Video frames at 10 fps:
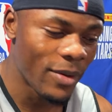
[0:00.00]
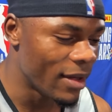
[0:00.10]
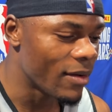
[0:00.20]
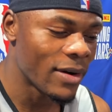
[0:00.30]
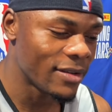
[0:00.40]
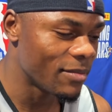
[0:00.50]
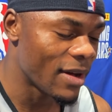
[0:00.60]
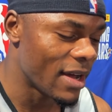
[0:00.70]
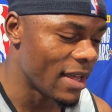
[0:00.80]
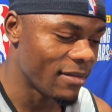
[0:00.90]
was
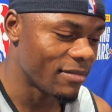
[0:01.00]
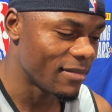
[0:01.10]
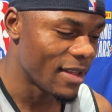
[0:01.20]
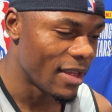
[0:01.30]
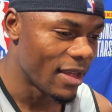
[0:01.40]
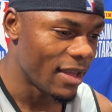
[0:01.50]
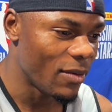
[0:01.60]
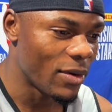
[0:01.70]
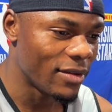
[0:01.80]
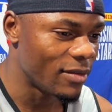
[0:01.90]
my... He
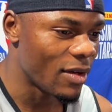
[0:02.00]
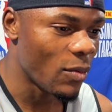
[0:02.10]
was the